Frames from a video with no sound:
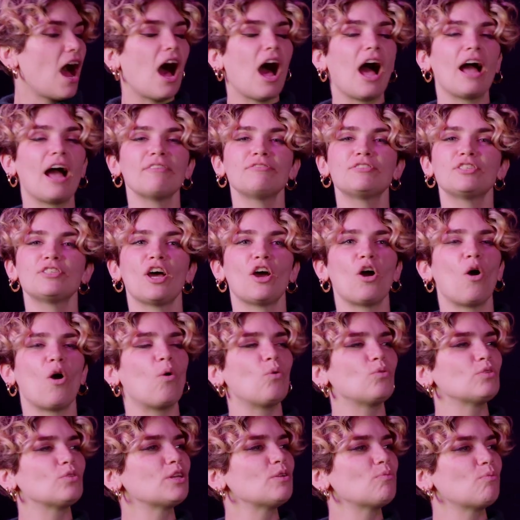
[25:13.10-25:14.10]
I've done
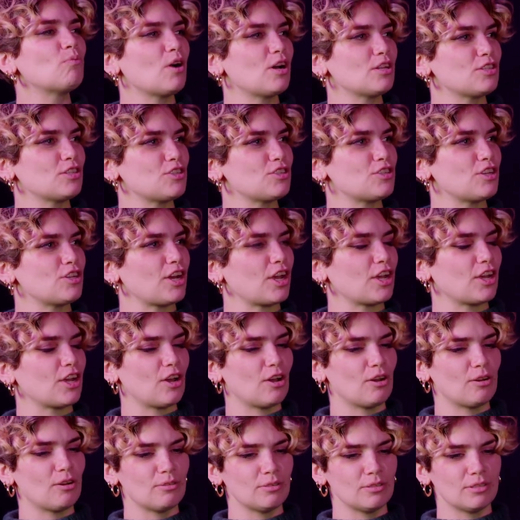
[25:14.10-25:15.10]
only once did I
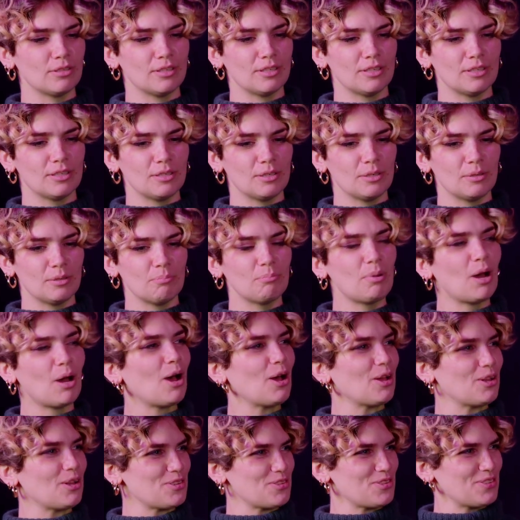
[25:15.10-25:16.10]
go
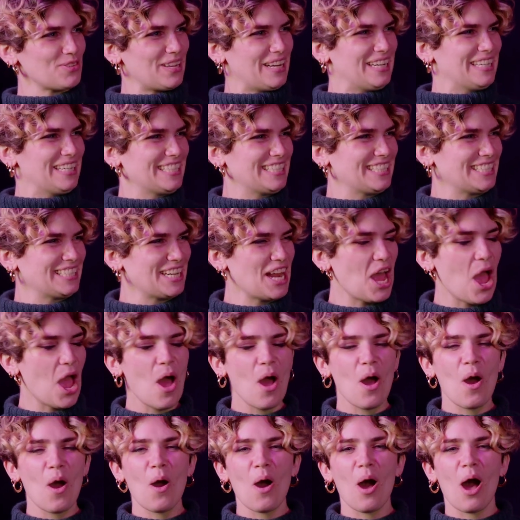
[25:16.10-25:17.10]
pause.
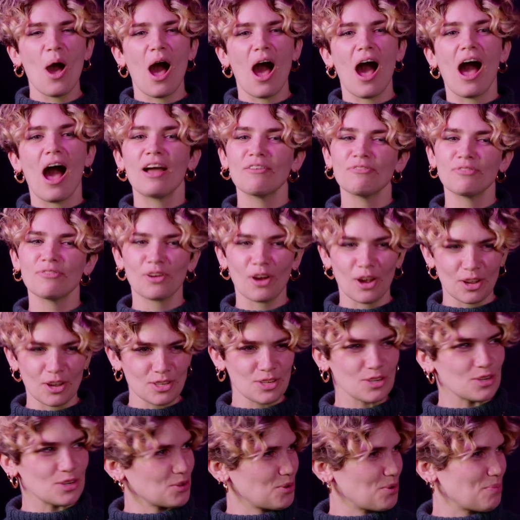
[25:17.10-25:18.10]
I forgot
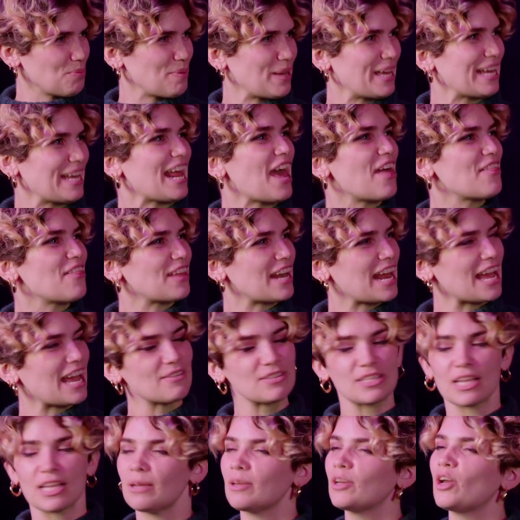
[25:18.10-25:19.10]
to do a bit, and then I was
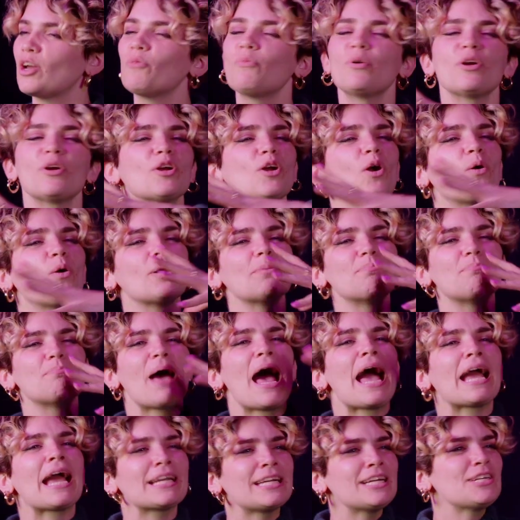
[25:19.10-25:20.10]
like, "We're going
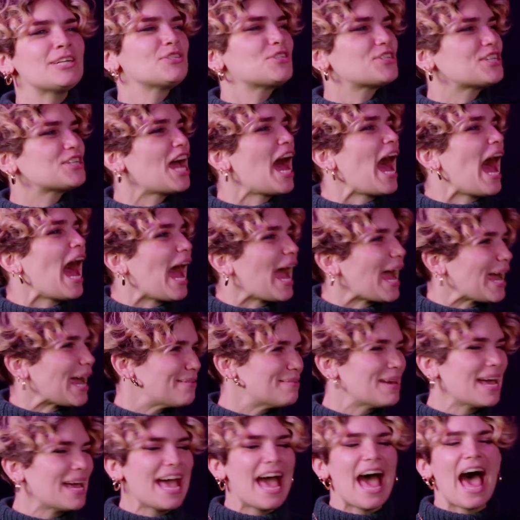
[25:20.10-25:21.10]
back in time."
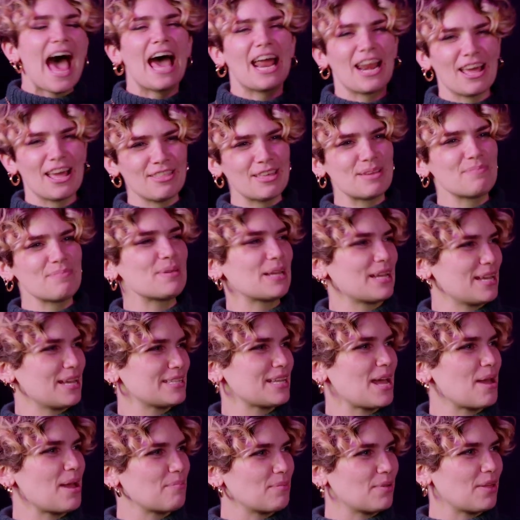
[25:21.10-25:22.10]
And I think because
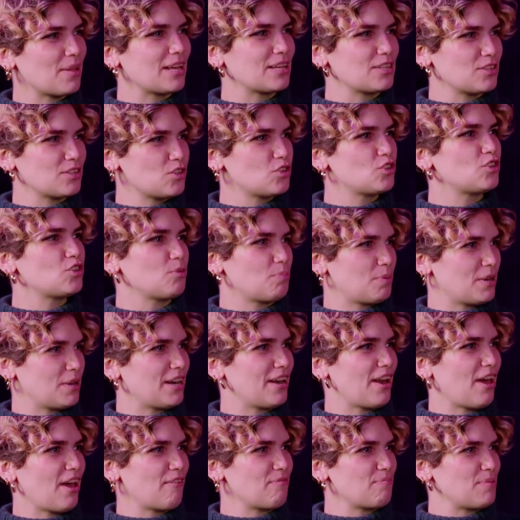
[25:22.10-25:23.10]
I'm like stupid
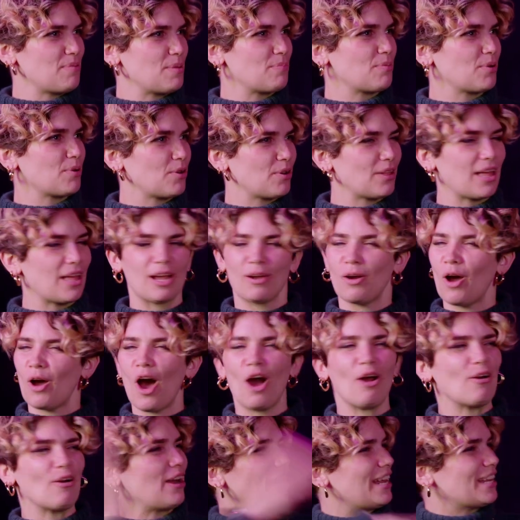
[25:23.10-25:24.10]
enough, people are like, "All
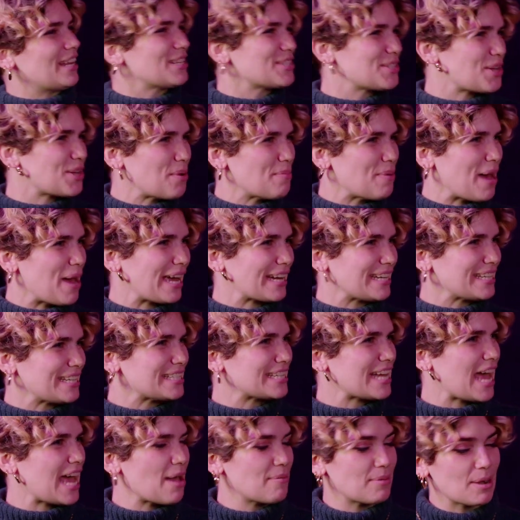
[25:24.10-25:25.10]
right, let's go back in
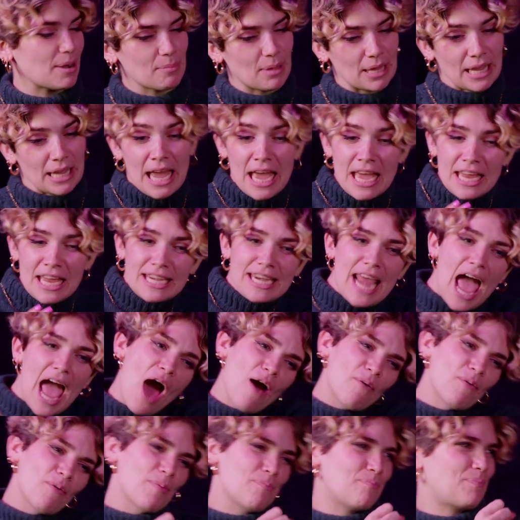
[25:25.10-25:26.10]
time," and I'm like, "Now
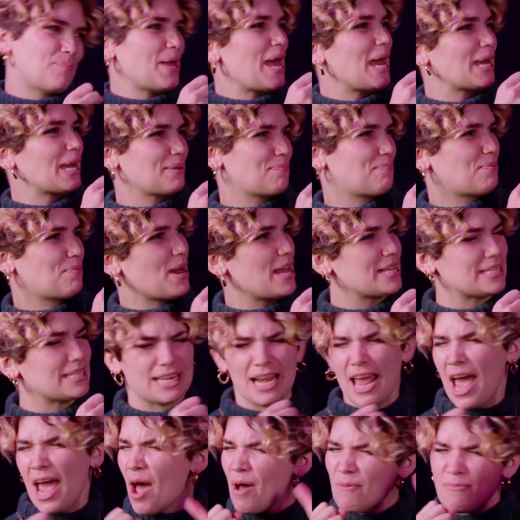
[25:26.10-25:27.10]
we're back present."